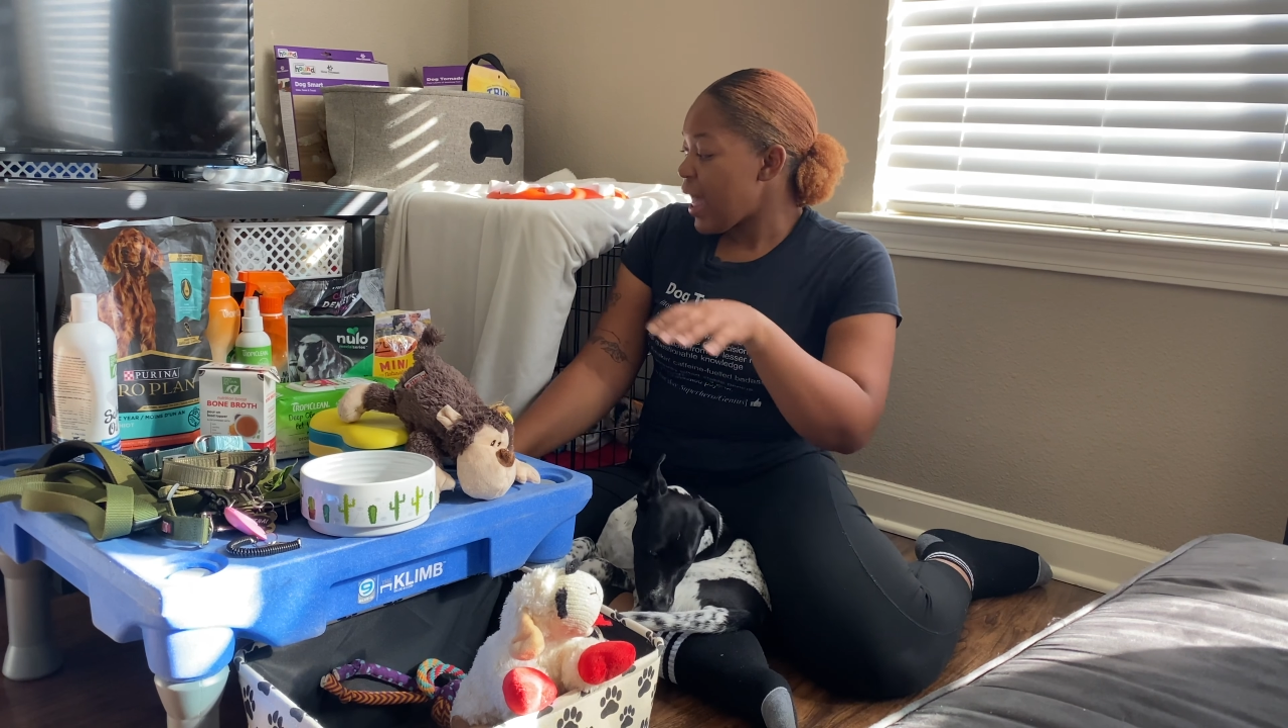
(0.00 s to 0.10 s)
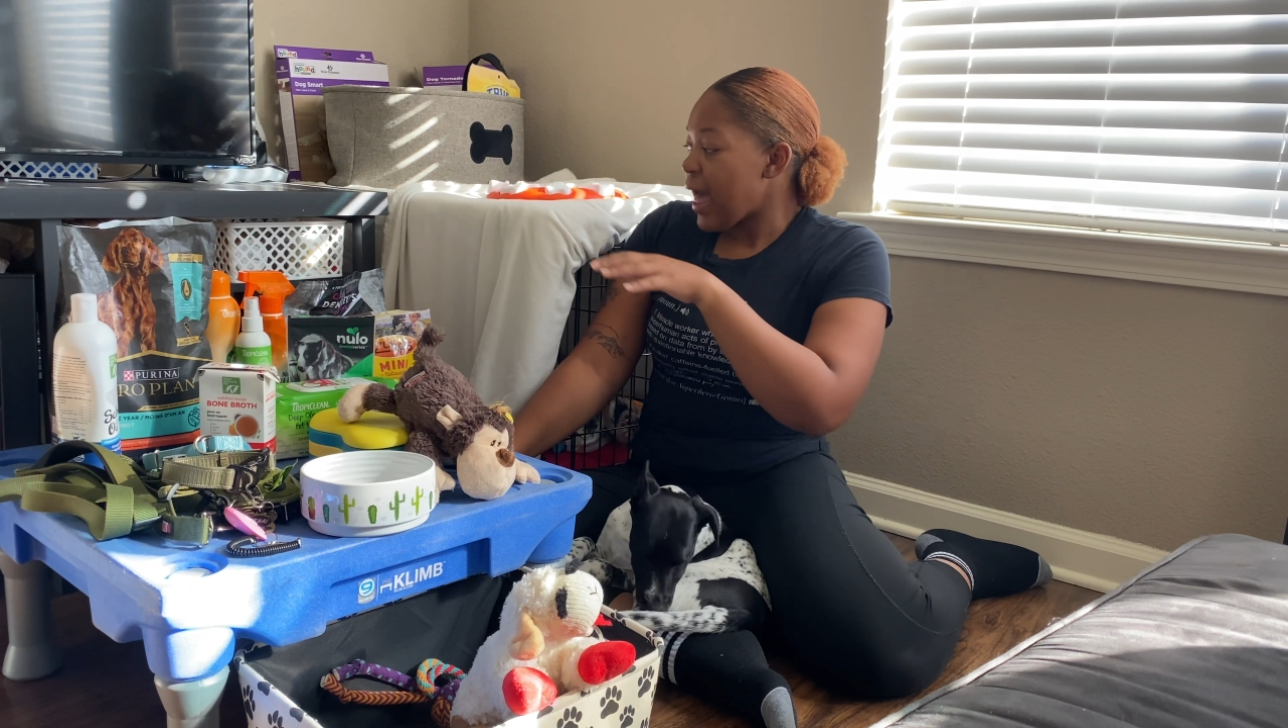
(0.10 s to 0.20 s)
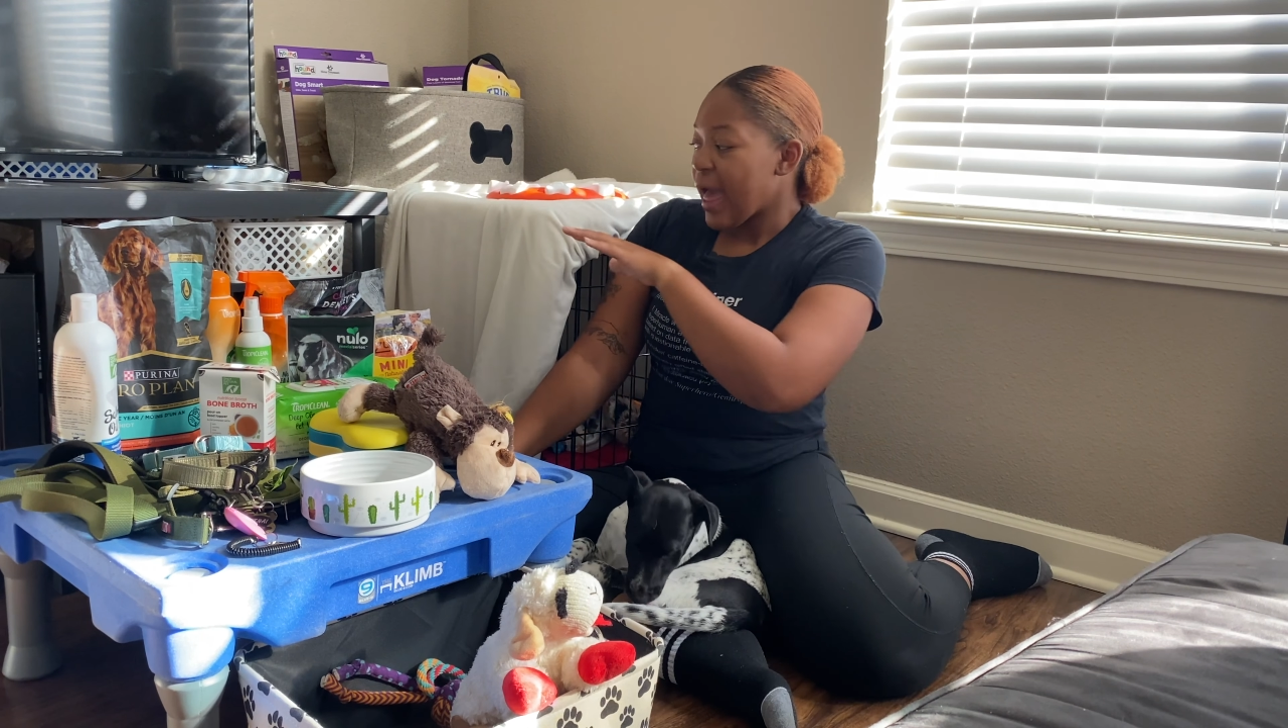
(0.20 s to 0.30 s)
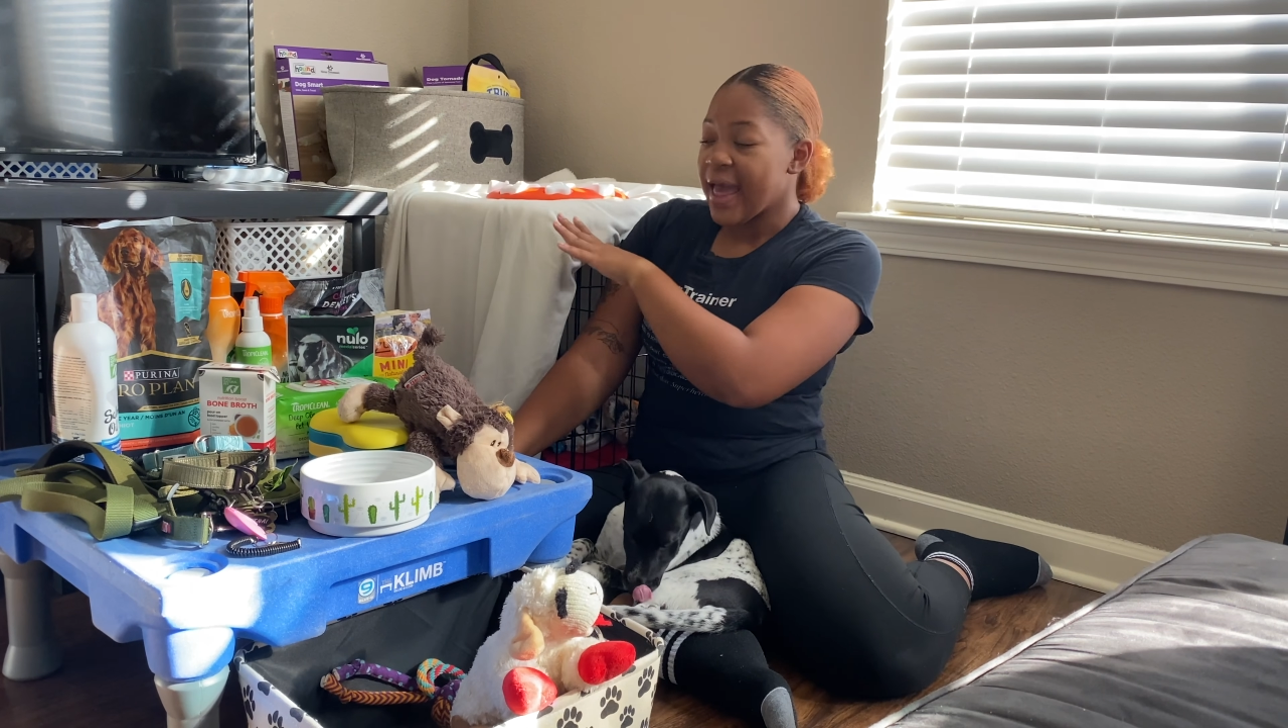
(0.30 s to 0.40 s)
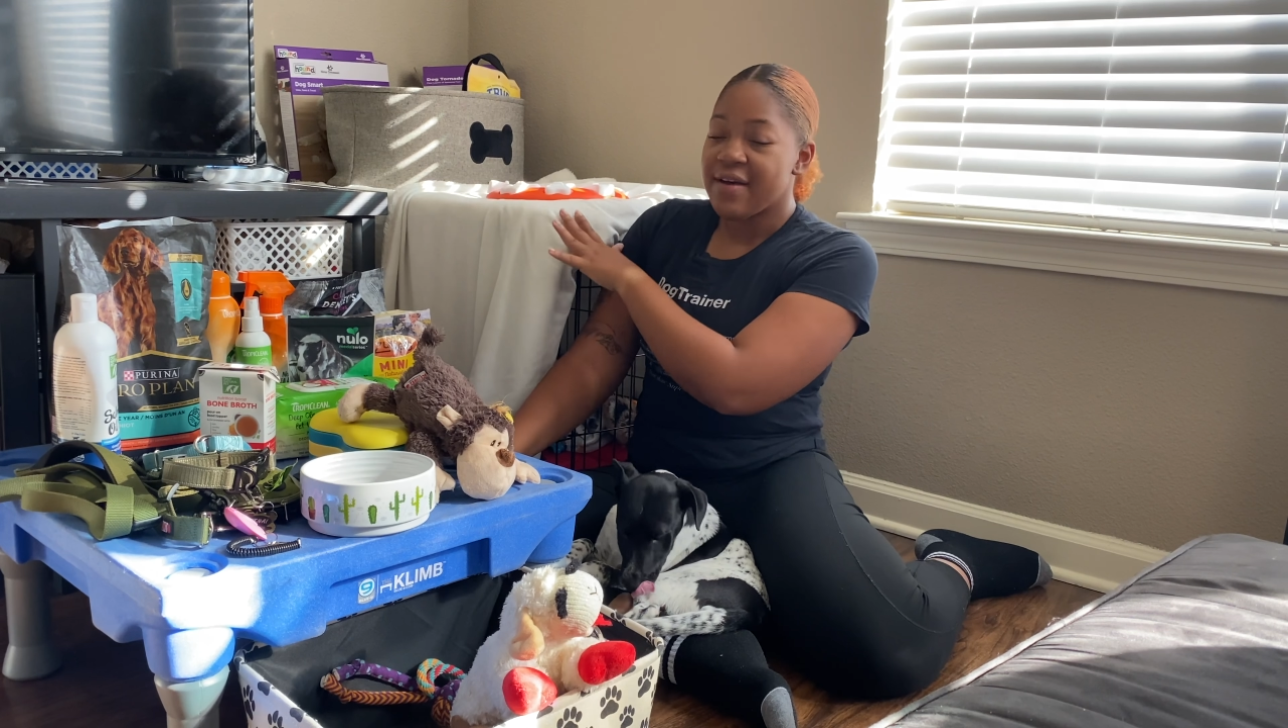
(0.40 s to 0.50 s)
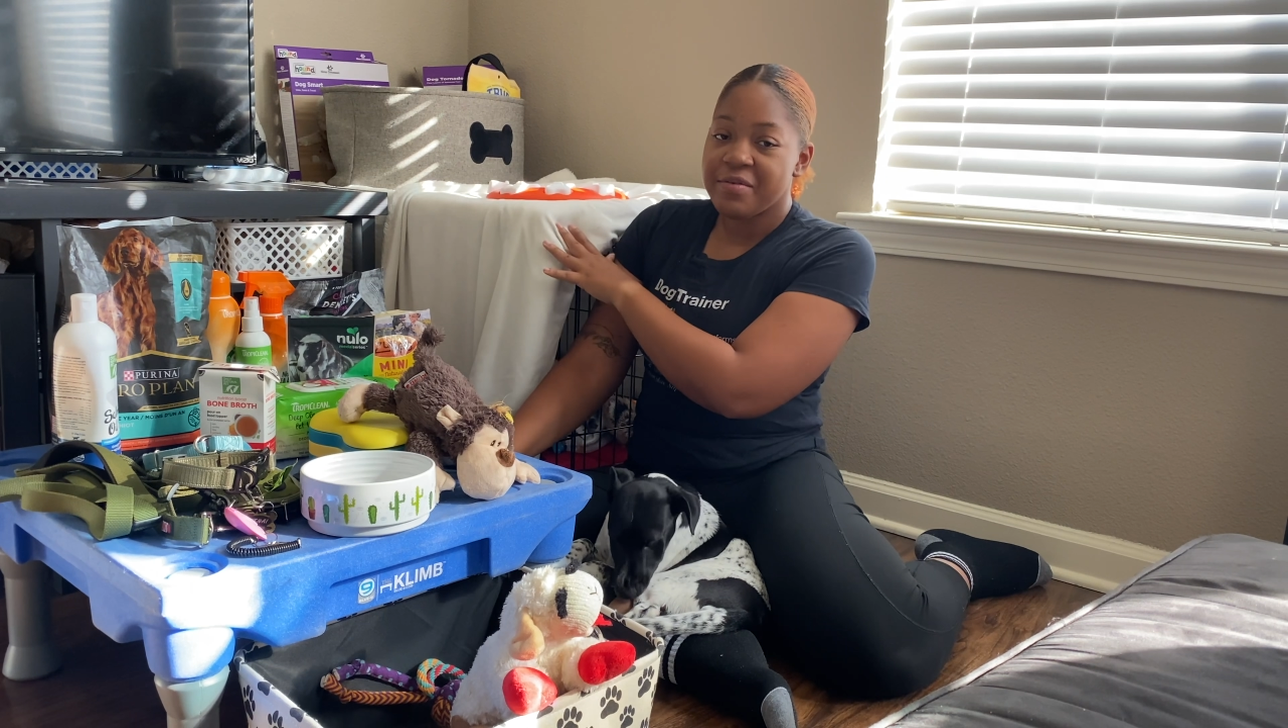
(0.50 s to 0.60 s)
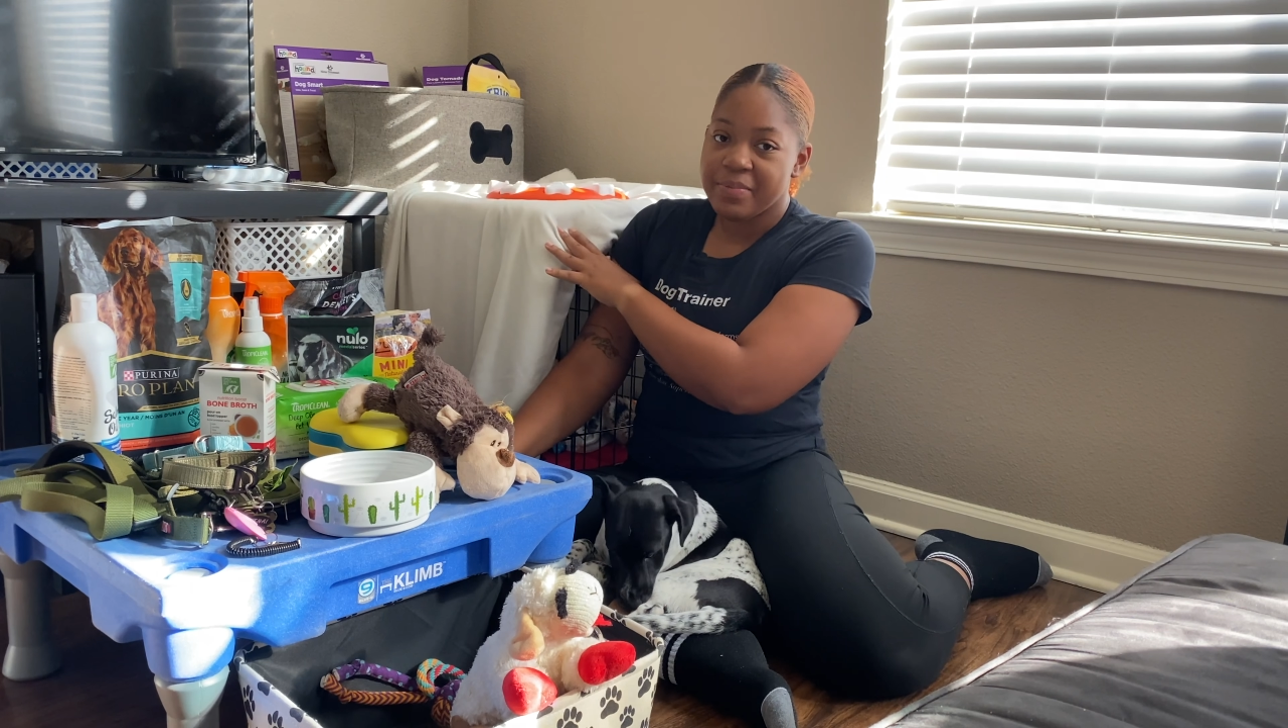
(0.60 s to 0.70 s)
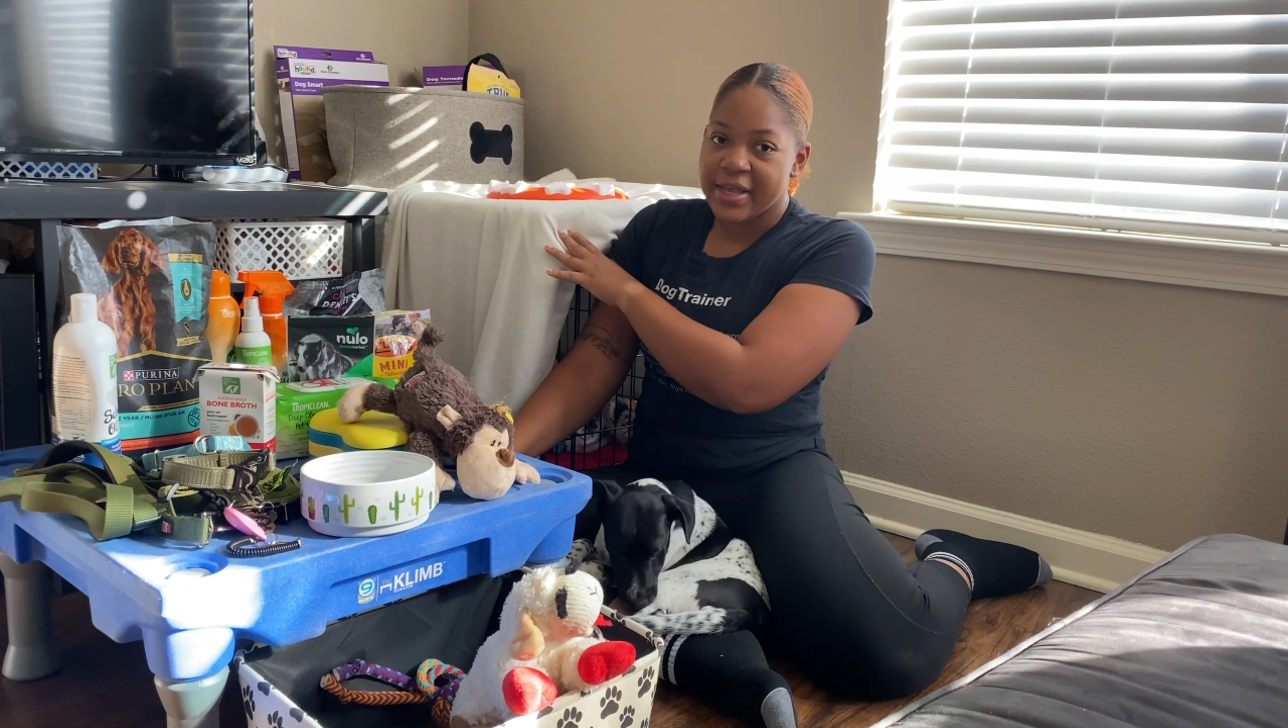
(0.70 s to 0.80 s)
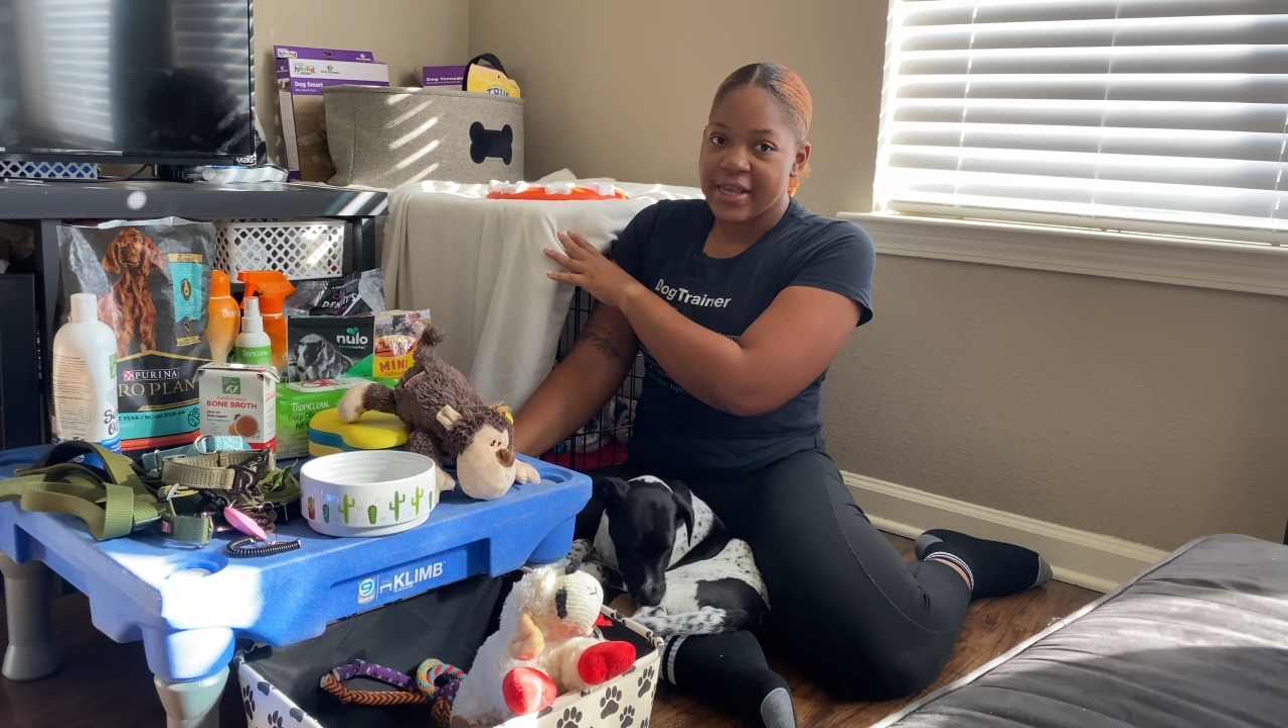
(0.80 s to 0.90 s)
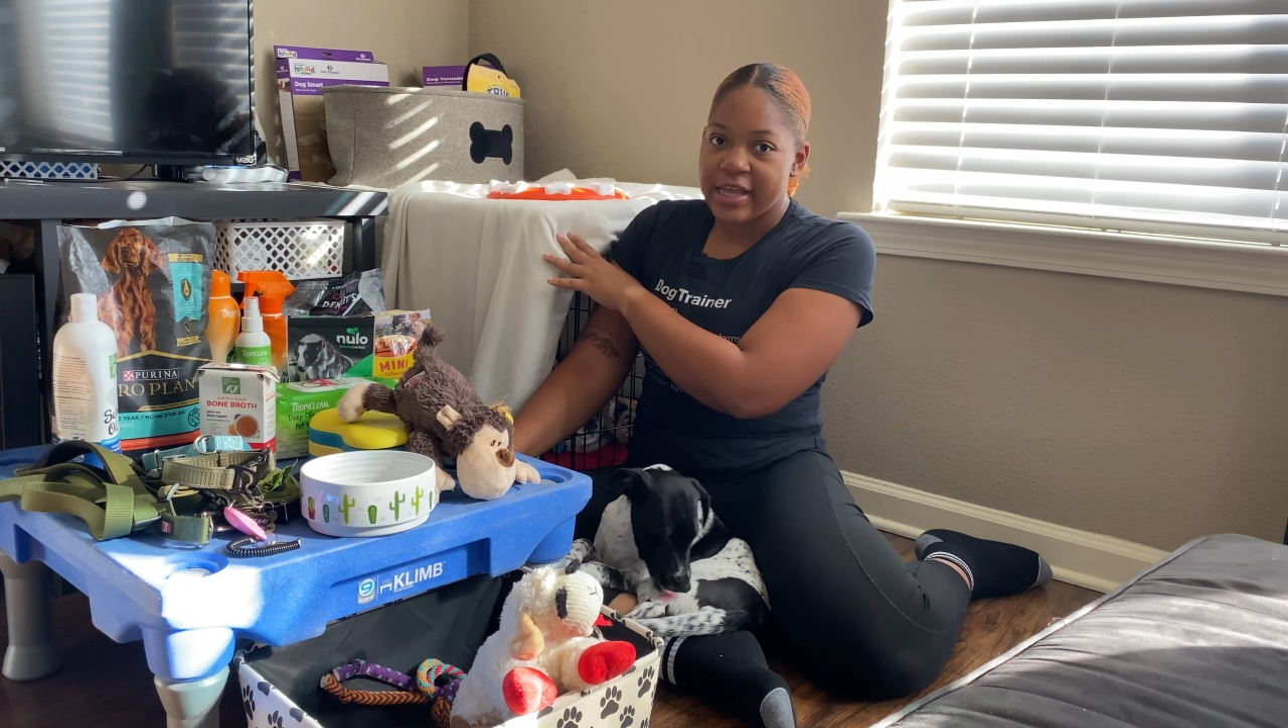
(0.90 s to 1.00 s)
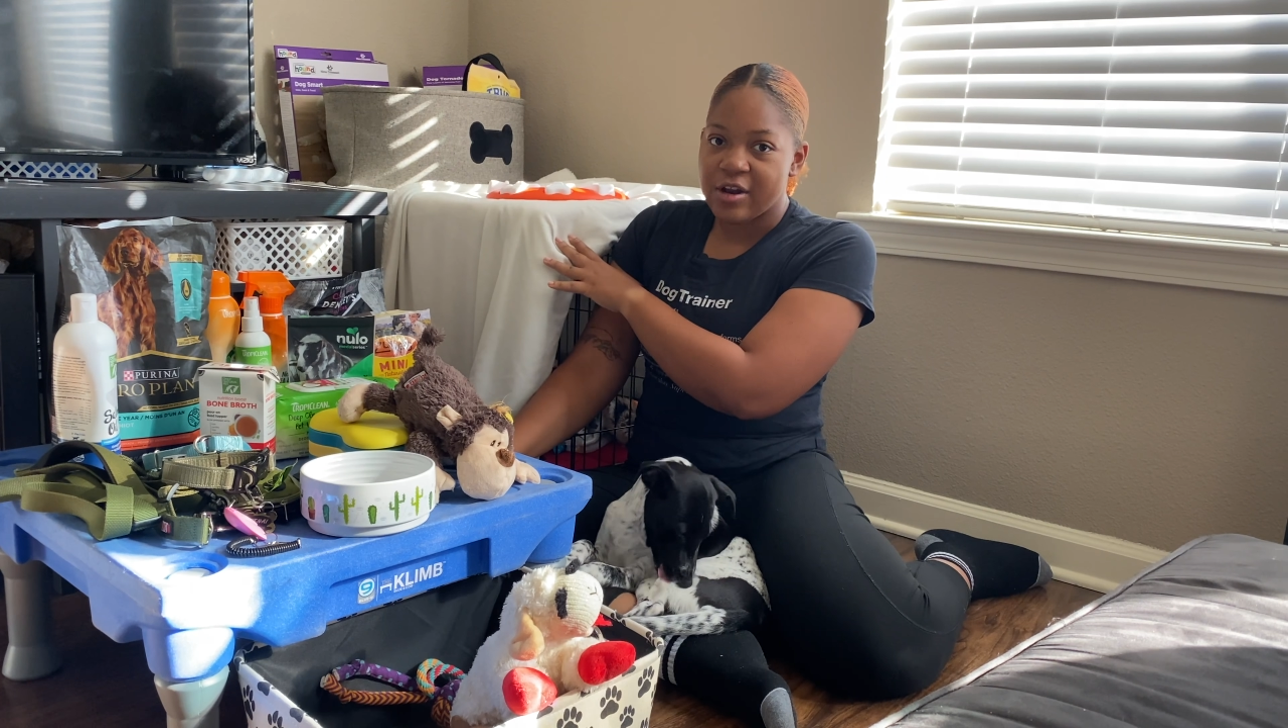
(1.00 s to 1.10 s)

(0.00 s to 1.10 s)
I have a blanket